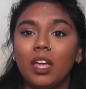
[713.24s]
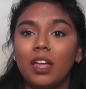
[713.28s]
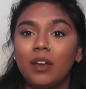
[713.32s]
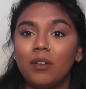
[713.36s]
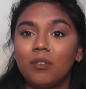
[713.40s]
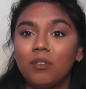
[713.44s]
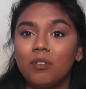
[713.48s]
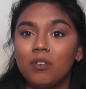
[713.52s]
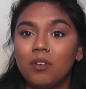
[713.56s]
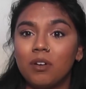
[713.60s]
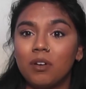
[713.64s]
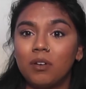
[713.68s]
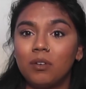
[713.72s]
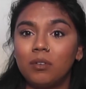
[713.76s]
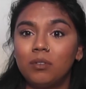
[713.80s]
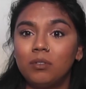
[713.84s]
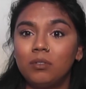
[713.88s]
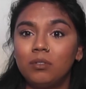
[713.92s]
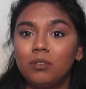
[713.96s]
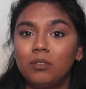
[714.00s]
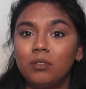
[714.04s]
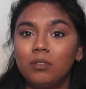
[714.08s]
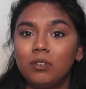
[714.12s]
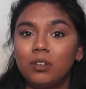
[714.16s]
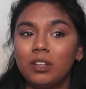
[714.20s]
I don't know,
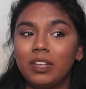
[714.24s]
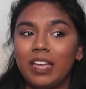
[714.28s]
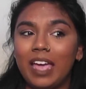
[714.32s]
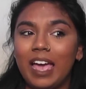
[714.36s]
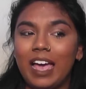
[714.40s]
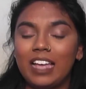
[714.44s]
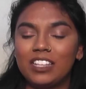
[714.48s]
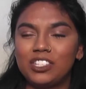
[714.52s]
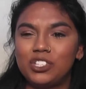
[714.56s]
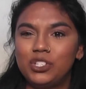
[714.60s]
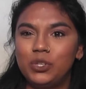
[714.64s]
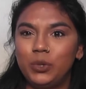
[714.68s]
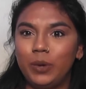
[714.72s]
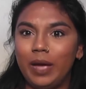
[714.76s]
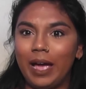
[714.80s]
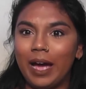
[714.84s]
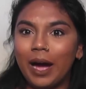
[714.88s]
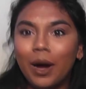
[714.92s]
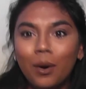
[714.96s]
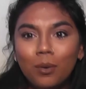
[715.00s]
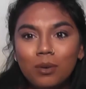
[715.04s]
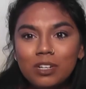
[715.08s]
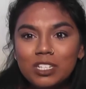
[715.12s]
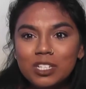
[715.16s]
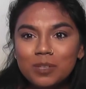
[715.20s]
cast you
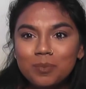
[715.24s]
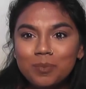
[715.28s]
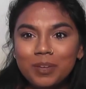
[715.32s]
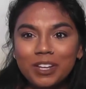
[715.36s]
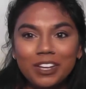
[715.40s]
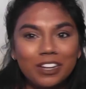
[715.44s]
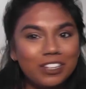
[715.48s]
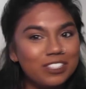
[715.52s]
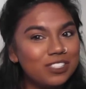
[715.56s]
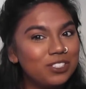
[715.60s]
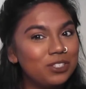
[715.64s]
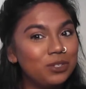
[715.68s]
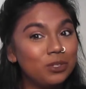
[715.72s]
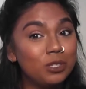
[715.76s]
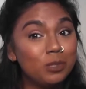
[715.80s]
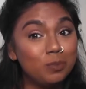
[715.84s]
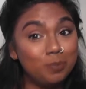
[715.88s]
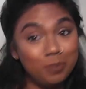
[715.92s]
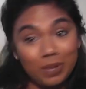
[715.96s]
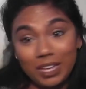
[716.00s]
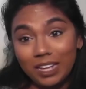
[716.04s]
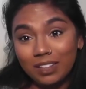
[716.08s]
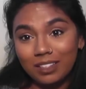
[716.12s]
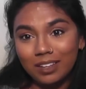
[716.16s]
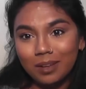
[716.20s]
out because you
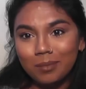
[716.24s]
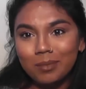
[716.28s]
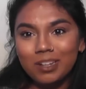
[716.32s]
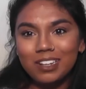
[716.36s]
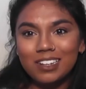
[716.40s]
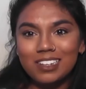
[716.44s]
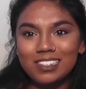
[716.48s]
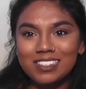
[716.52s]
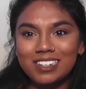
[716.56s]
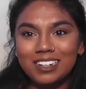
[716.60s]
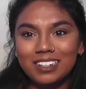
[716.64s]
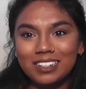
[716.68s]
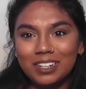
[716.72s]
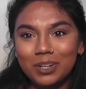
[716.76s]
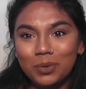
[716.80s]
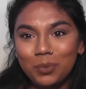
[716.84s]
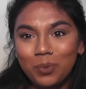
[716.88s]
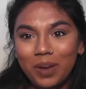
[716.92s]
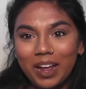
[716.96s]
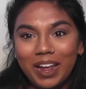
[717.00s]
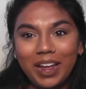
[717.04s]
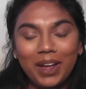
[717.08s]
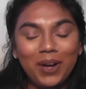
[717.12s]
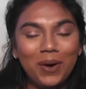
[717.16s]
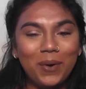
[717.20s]
speak Tamil a certain
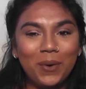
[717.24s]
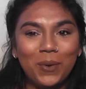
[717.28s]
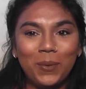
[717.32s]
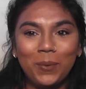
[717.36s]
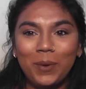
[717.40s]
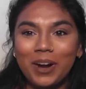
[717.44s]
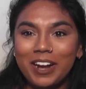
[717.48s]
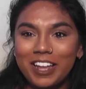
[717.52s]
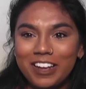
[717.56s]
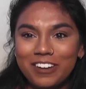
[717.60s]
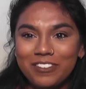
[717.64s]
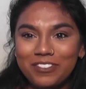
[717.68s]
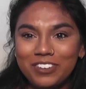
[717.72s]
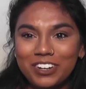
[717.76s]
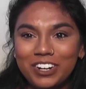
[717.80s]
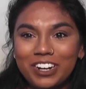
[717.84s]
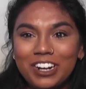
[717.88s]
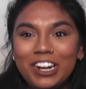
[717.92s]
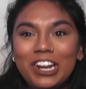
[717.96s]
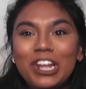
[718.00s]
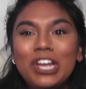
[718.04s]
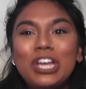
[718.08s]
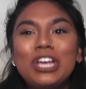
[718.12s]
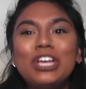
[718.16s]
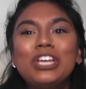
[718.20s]
way or whatever.
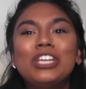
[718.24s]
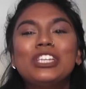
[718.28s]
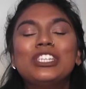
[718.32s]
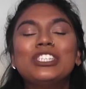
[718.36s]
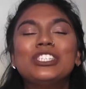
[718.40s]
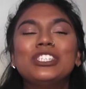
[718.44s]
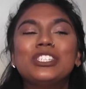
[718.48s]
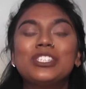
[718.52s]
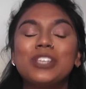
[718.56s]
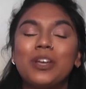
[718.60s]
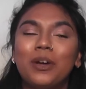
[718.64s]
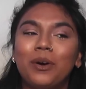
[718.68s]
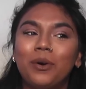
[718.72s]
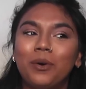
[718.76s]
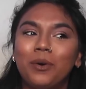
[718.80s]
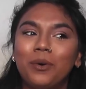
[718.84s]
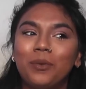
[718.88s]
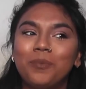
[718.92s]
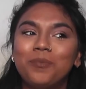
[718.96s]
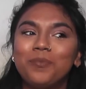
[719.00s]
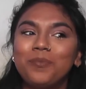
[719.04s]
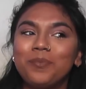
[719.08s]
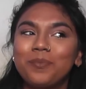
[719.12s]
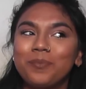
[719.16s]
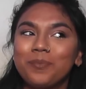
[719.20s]
So,
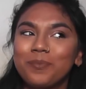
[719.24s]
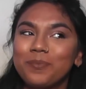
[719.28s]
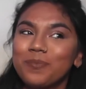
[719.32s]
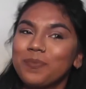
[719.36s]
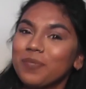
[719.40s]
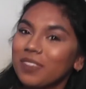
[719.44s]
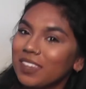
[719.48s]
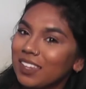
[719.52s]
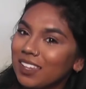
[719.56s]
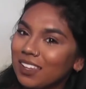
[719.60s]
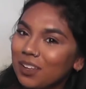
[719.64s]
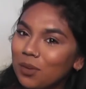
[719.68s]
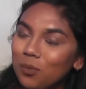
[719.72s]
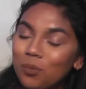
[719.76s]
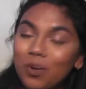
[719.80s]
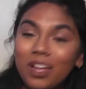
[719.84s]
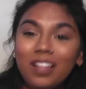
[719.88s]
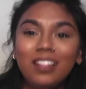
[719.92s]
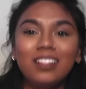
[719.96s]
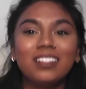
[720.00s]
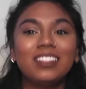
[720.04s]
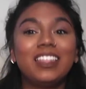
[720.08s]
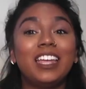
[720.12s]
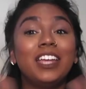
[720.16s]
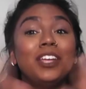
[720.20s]

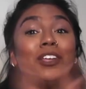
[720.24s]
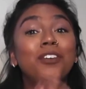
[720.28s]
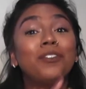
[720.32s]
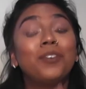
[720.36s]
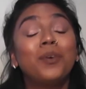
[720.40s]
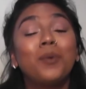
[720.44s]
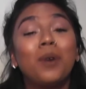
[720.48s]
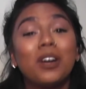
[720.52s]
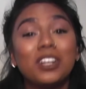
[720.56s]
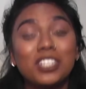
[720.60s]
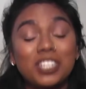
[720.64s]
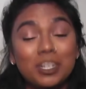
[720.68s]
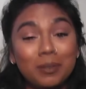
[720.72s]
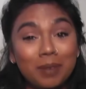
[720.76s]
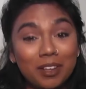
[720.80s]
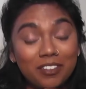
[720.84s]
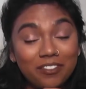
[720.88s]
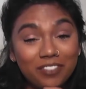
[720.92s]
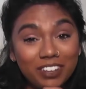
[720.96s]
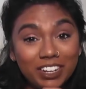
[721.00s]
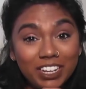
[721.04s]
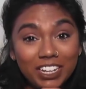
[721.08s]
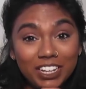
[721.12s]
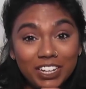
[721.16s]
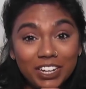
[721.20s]
well, thank you for watching my
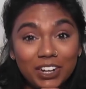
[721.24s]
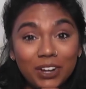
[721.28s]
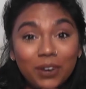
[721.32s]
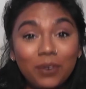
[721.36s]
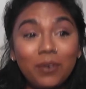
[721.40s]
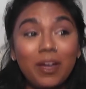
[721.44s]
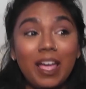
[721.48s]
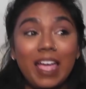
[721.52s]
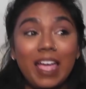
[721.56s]
video,